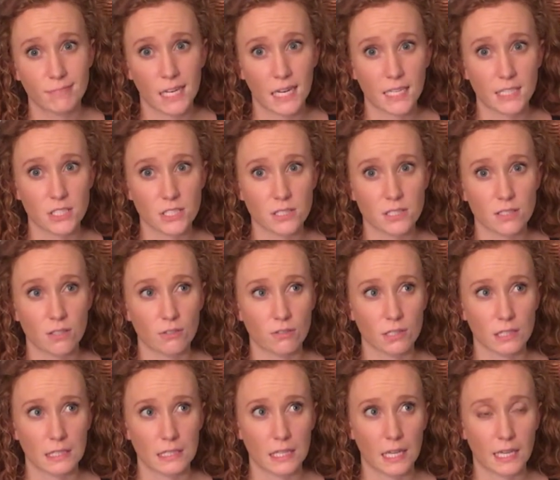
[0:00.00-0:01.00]
I just don't
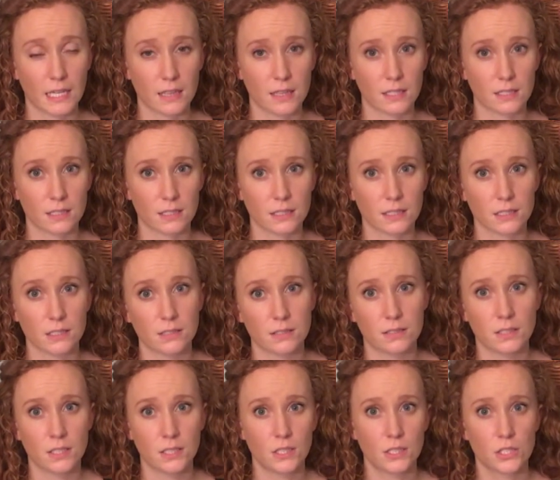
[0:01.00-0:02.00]
really like the
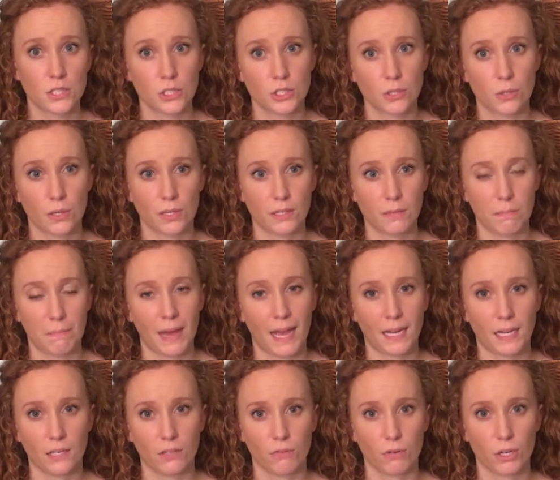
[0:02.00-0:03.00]
short
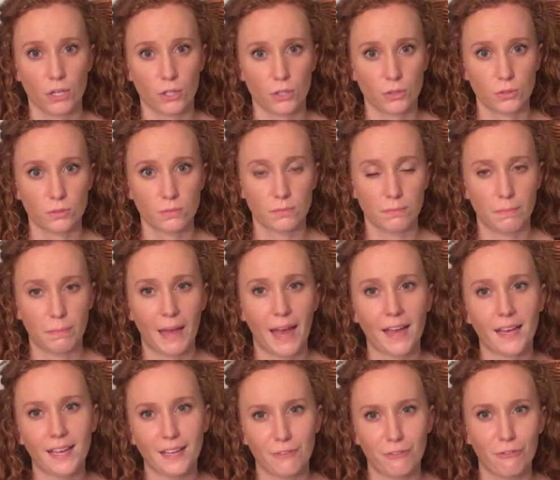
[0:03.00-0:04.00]
back and
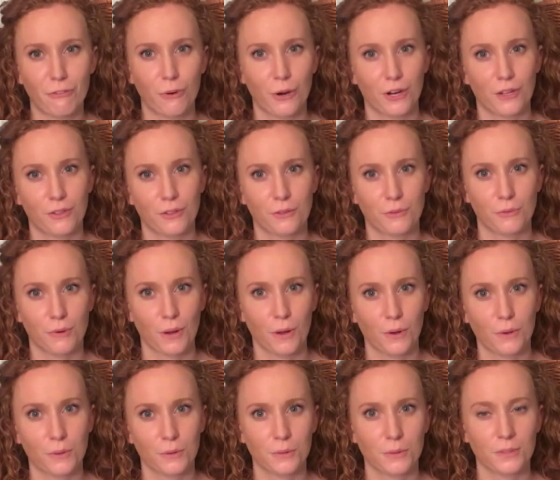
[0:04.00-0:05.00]
forth
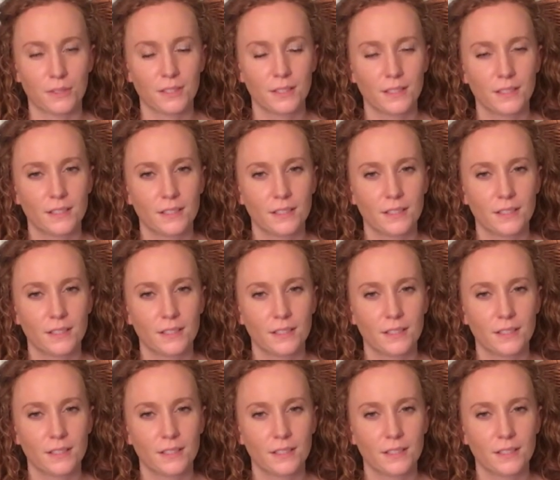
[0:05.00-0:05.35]
row